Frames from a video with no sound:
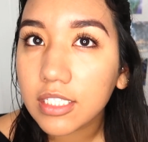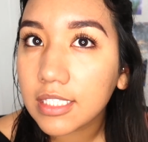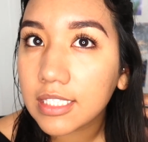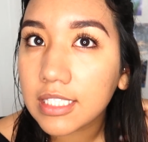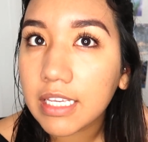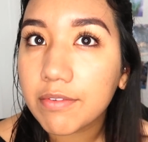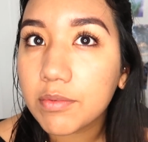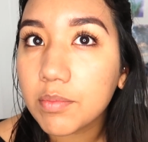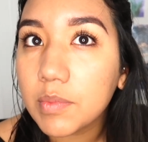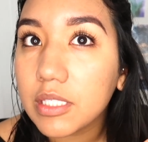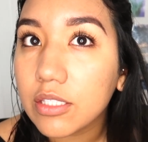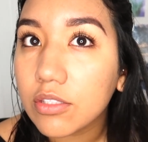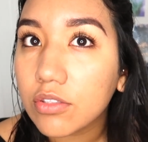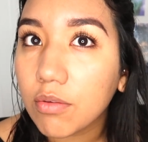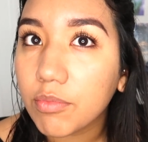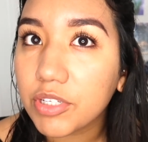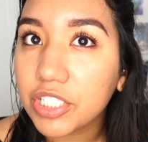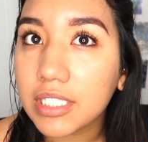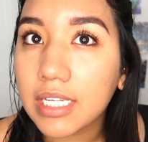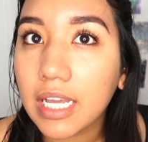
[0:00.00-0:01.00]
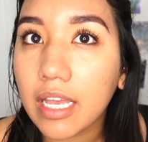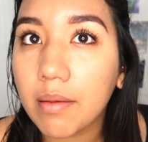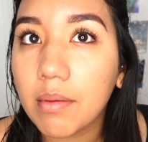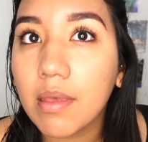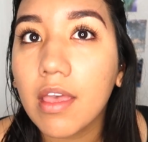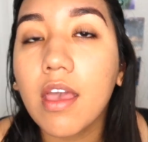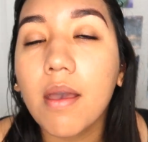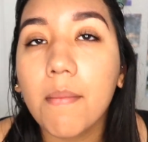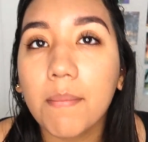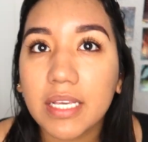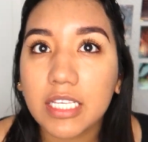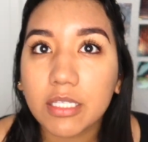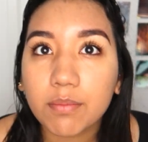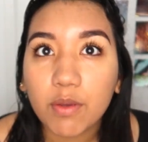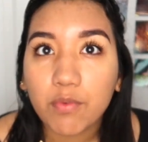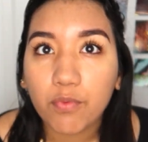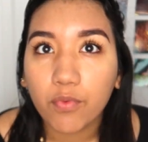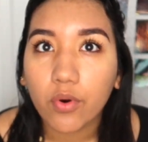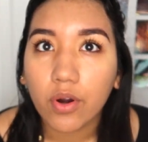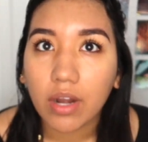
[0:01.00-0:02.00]
It saves me so much time, because
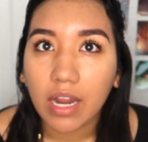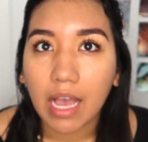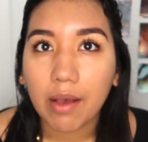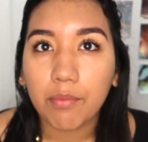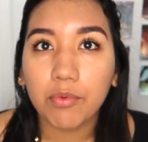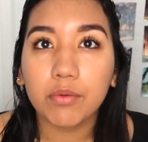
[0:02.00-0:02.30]
before I